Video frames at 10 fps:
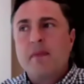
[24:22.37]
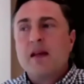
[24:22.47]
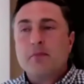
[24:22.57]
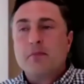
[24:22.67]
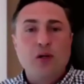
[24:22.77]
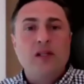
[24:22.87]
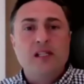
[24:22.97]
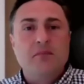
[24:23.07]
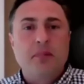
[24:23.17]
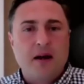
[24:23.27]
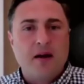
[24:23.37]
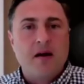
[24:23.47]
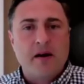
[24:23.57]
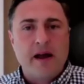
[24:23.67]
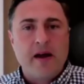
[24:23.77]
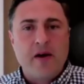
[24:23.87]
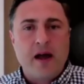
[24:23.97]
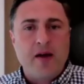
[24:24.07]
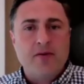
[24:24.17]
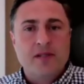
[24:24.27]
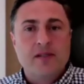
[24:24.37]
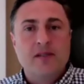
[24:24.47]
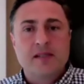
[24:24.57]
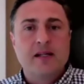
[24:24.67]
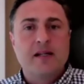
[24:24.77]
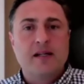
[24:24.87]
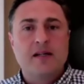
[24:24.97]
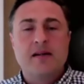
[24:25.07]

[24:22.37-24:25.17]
bullied by our houses. I'm